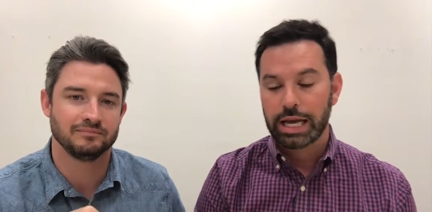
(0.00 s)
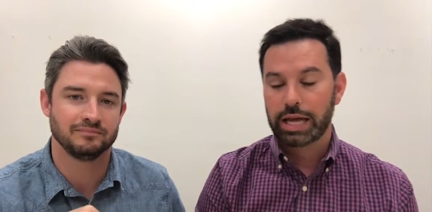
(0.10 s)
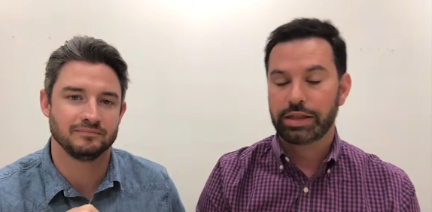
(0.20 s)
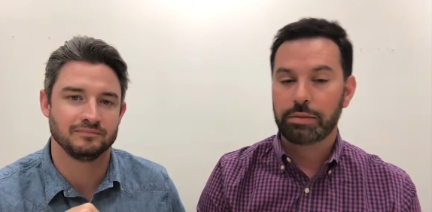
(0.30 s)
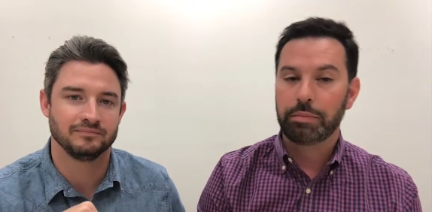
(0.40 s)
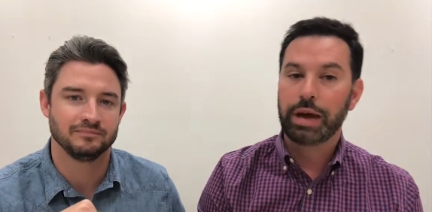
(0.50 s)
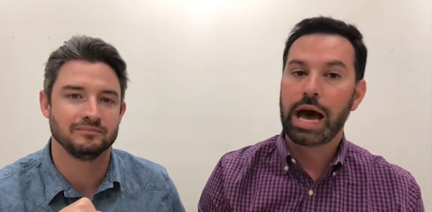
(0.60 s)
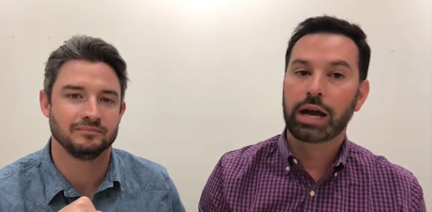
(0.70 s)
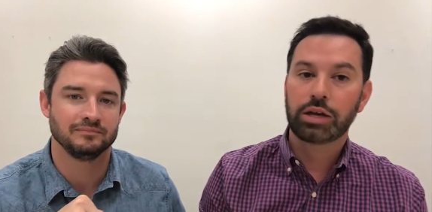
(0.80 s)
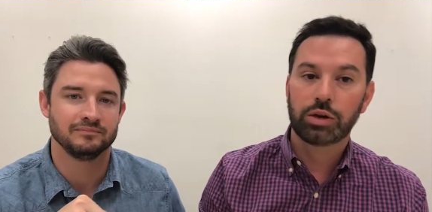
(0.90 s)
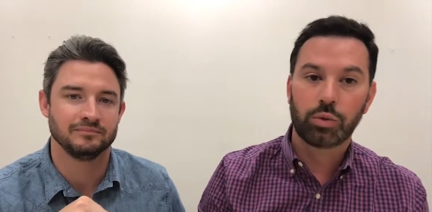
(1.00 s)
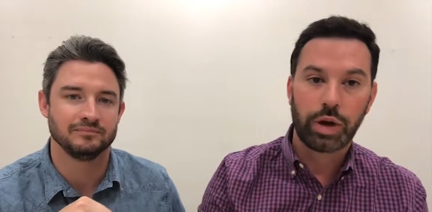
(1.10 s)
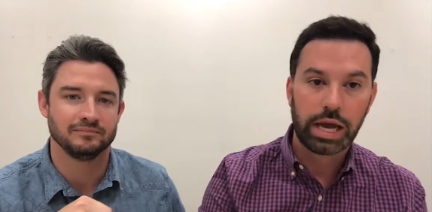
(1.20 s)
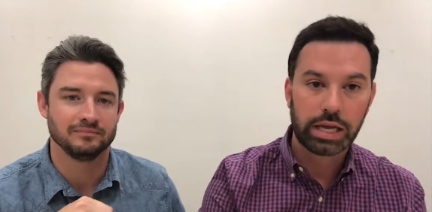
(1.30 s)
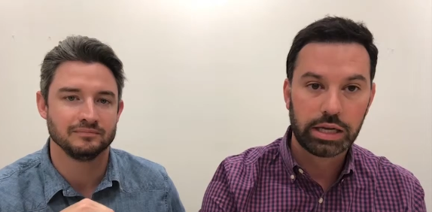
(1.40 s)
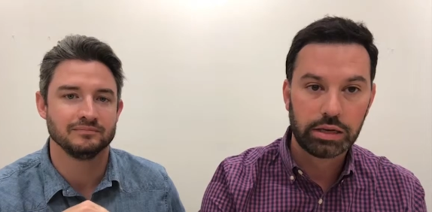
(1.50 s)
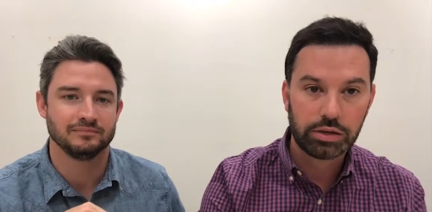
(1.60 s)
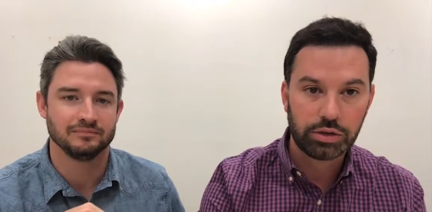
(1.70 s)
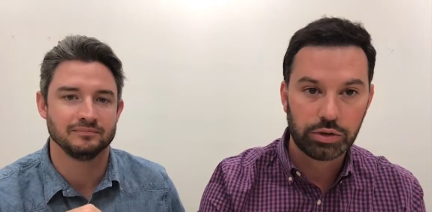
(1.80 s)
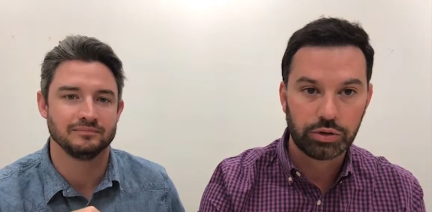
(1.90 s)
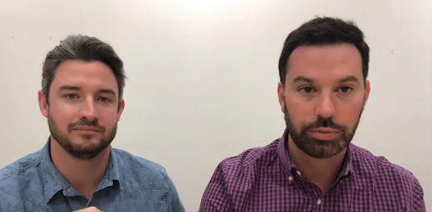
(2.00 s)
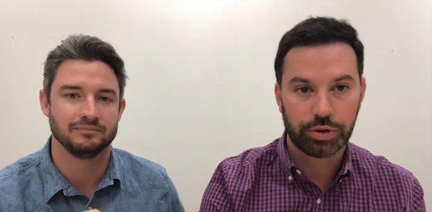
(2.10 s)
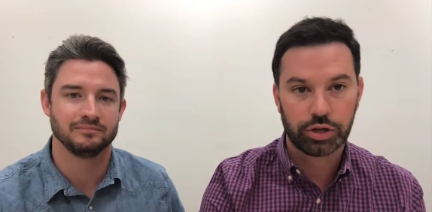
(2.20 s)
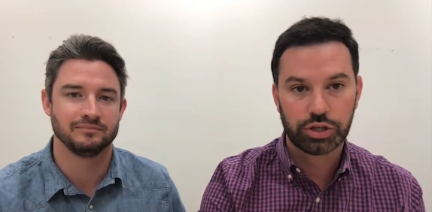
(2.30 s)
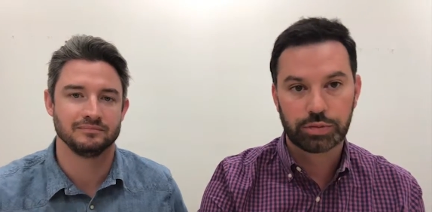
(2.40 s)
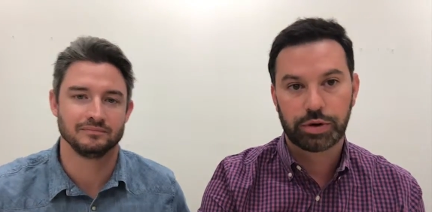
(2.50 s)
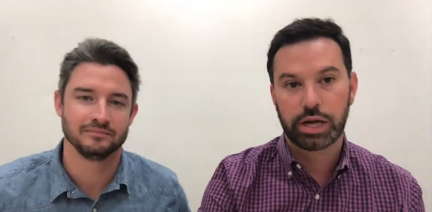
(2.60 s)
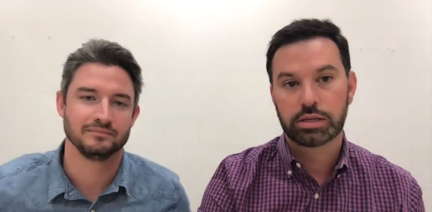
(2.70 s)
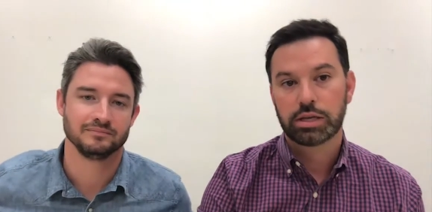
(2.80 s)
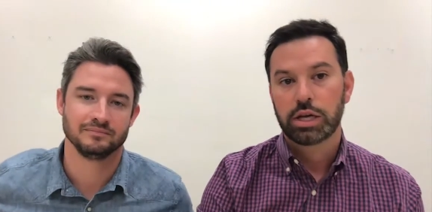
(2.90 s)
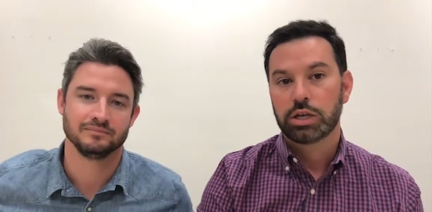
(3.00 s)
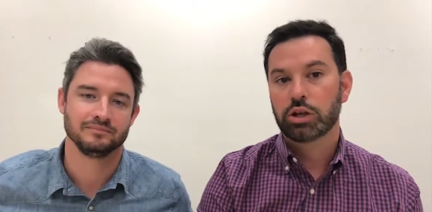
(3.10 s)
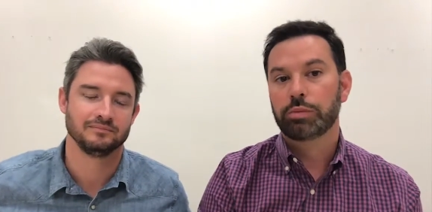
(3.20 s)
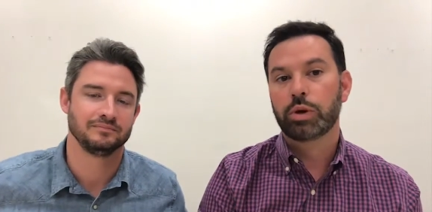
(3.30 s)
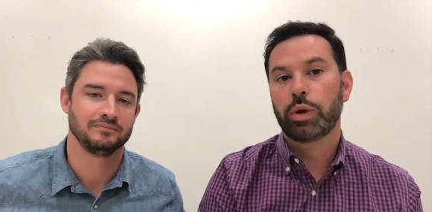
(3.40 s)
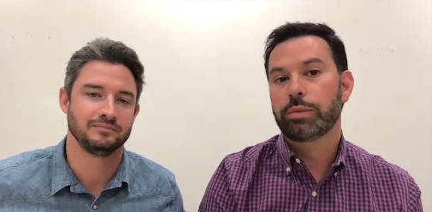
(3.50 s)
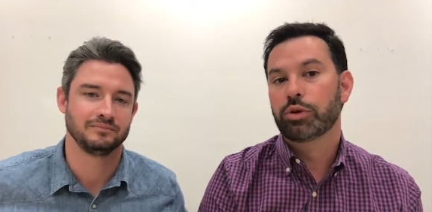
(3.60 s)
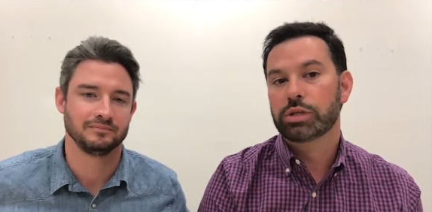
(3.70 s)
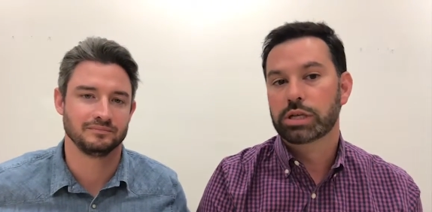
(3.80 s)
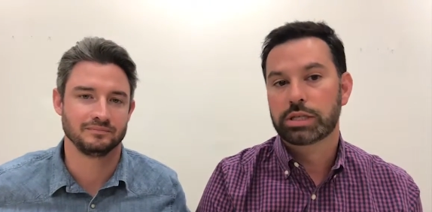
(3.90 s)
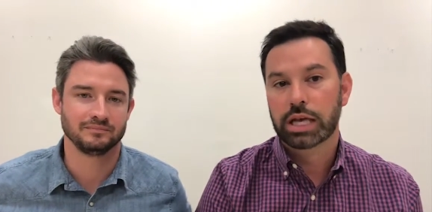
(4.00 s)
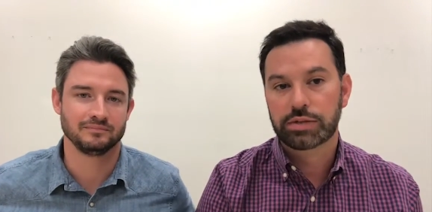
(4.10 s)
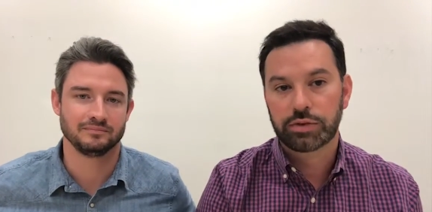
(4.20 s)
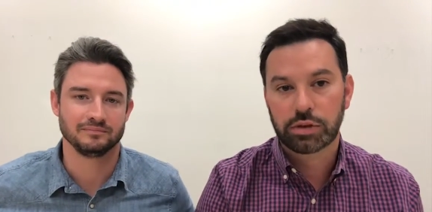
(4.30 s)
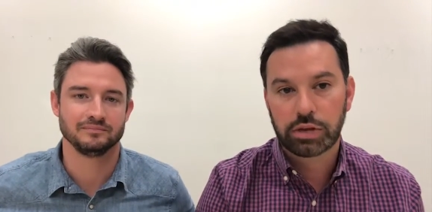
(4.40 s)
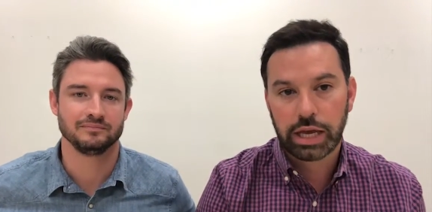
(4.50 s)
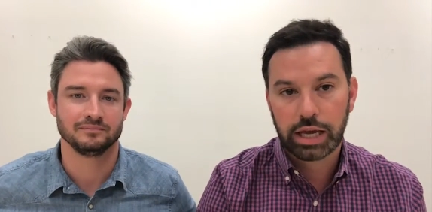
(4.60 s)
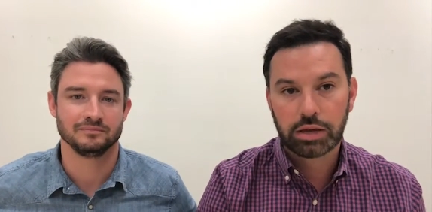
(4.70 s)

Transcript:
Speaker 1: and then back your way into the purchase price, you'll be way more successful